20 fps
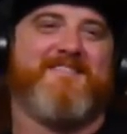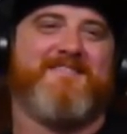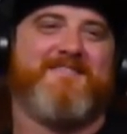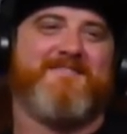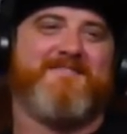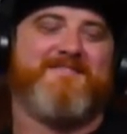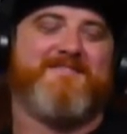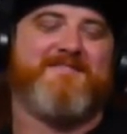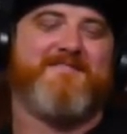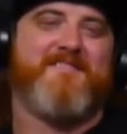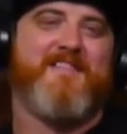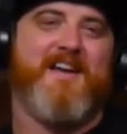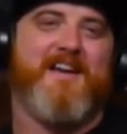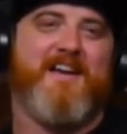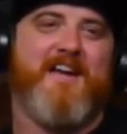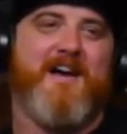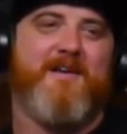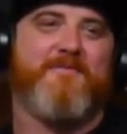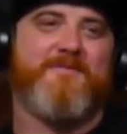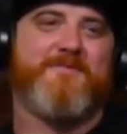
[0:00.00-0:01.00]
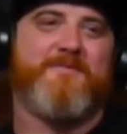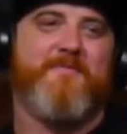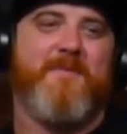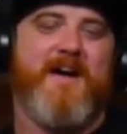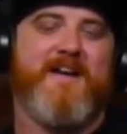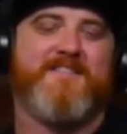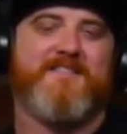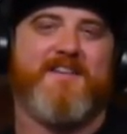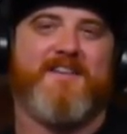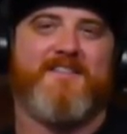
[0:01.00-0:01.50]

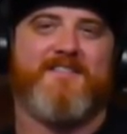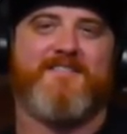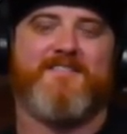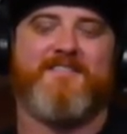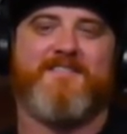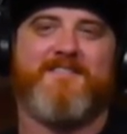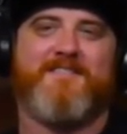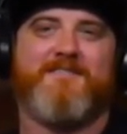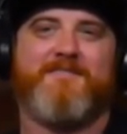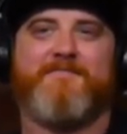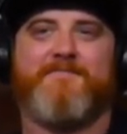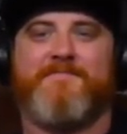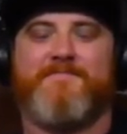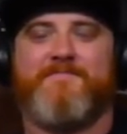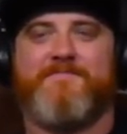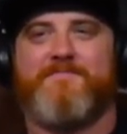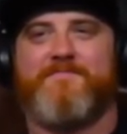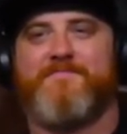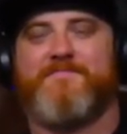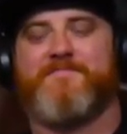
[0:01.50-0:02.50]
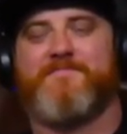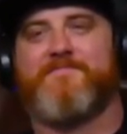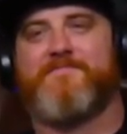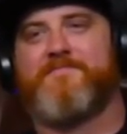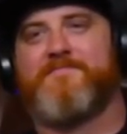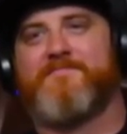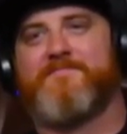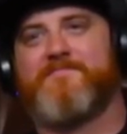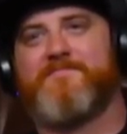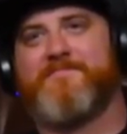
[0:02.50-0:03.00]

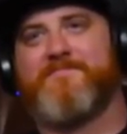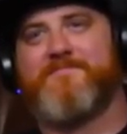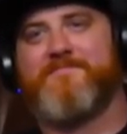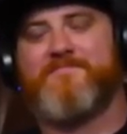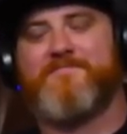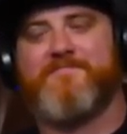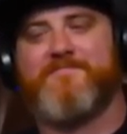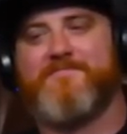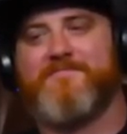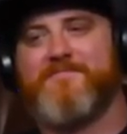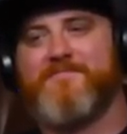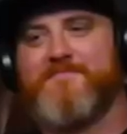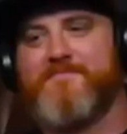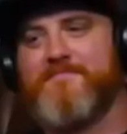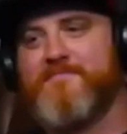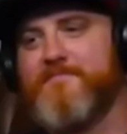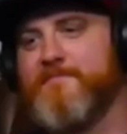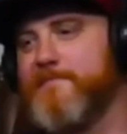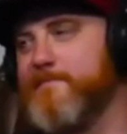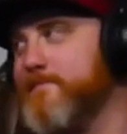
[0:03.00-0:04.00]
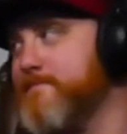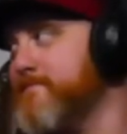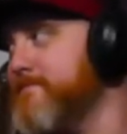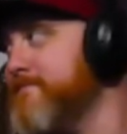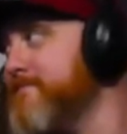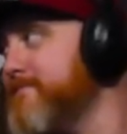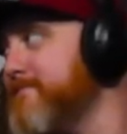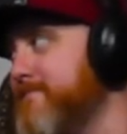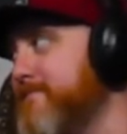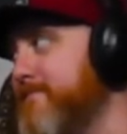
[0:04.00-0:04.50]

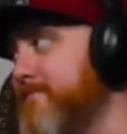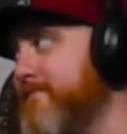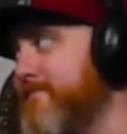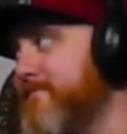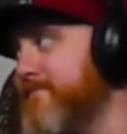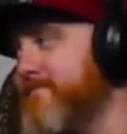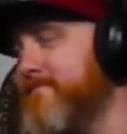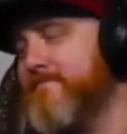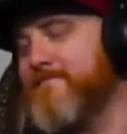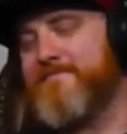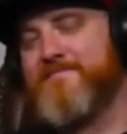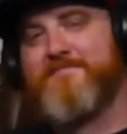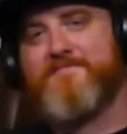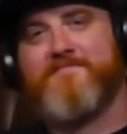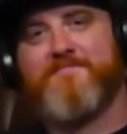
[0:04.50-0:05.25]
(silent)